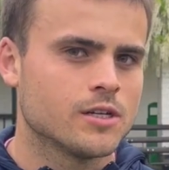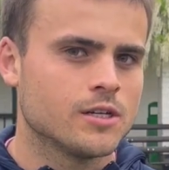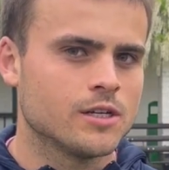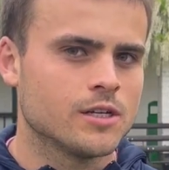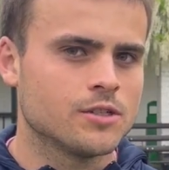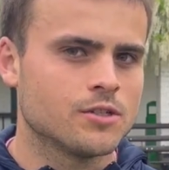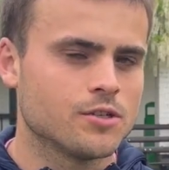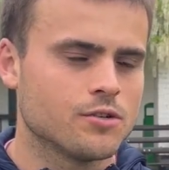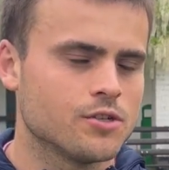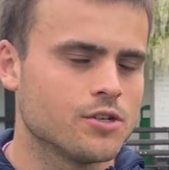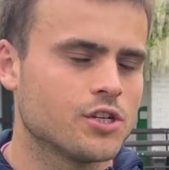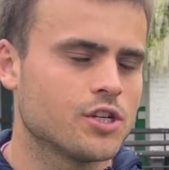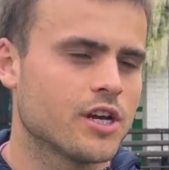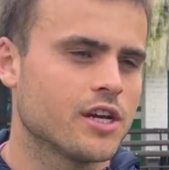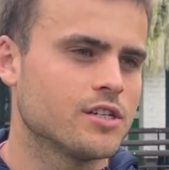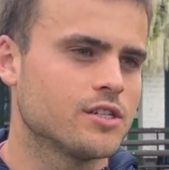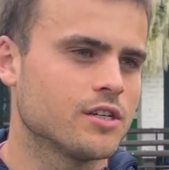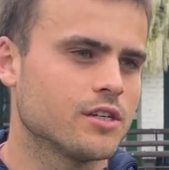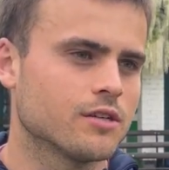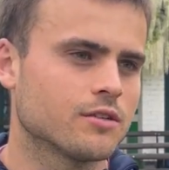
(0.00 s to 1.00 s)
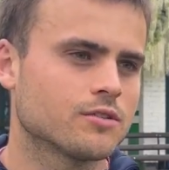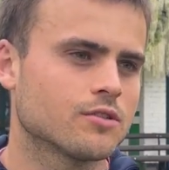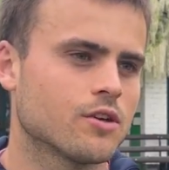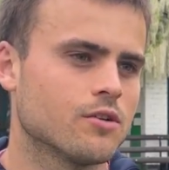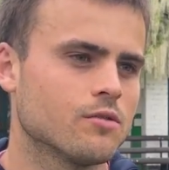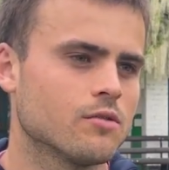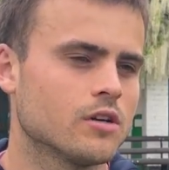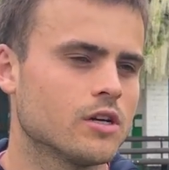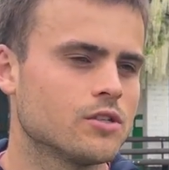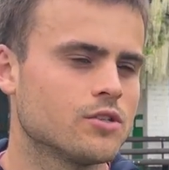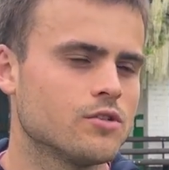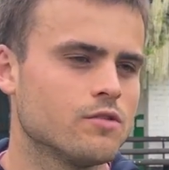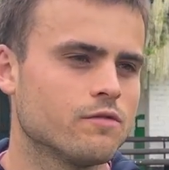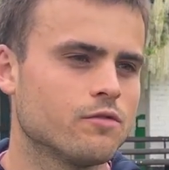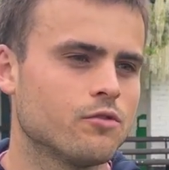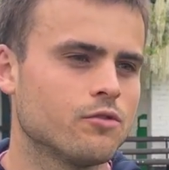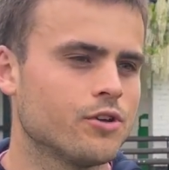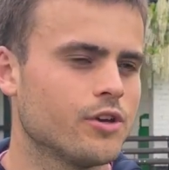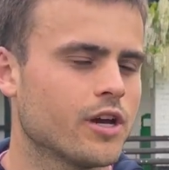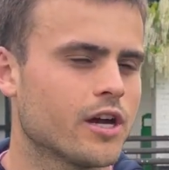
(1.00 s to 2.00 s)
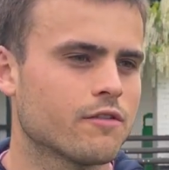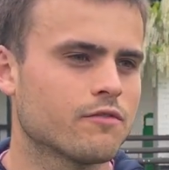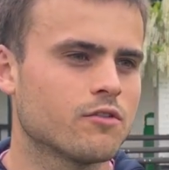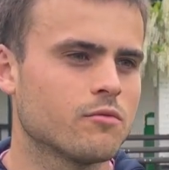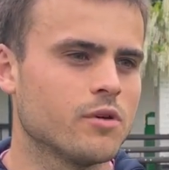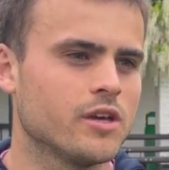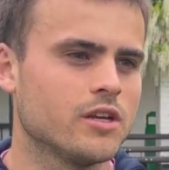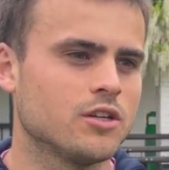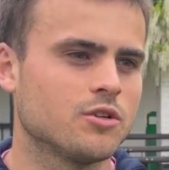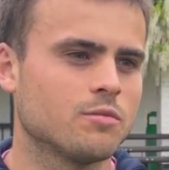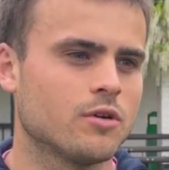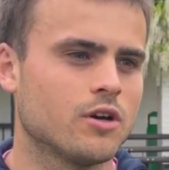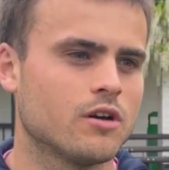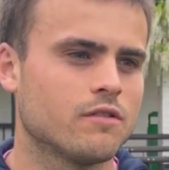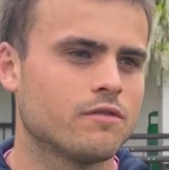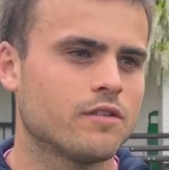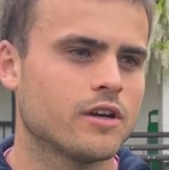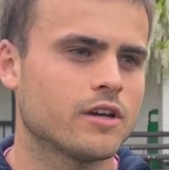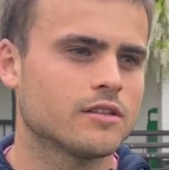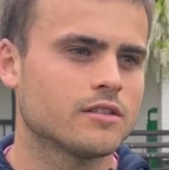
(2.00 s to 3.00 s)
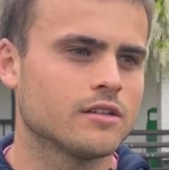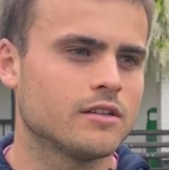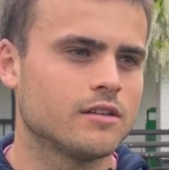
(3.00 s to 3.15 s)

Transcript: as soon as you're chasing a total like 240, you have to be inch perfect.